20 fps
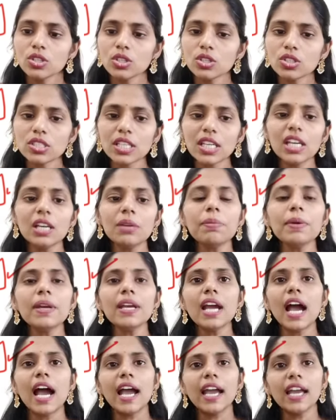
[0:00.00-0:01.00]
So
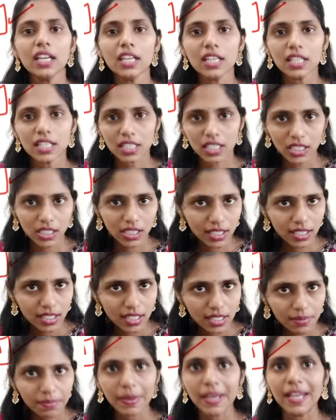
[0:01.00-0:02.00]
CPI it
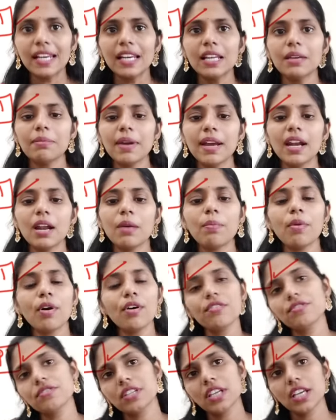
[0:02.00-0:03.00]
is mainly made up
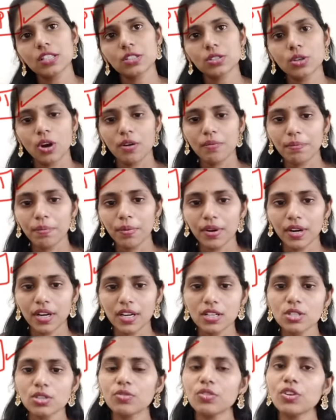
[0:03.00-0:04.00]
of six
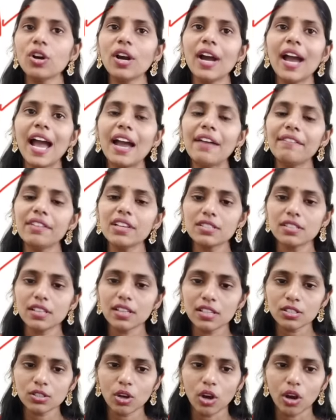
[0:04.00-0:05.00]
components. So we are having
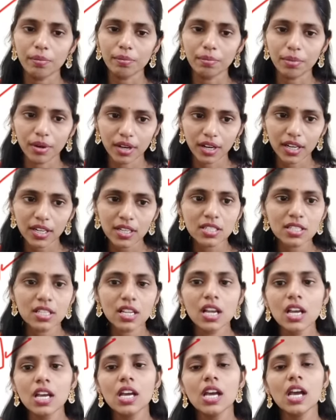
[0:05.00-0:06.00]
six
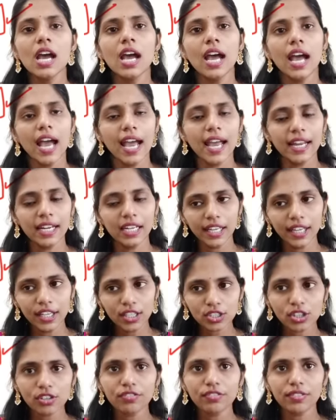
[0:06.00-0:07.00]
components and
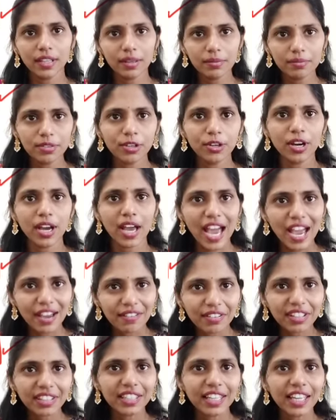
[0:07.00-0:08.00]
each of them you're
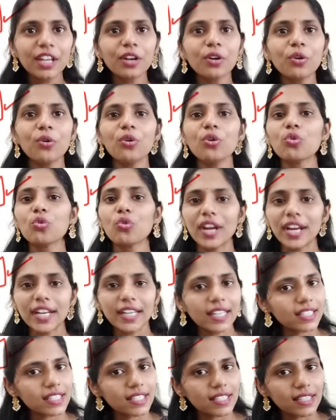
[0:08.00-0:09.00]
having their own
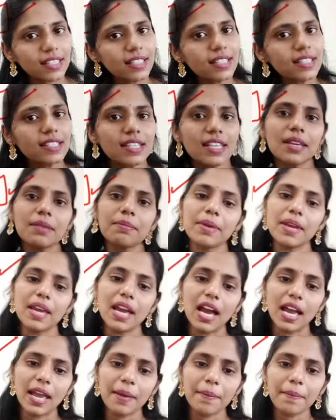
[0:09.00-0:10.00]
weightage in this
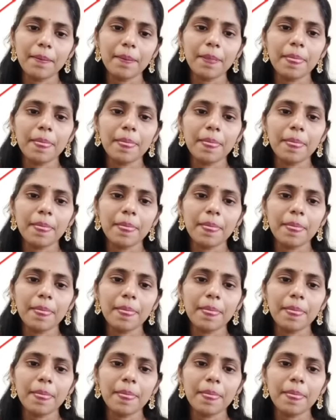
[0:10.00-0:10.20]
CPI.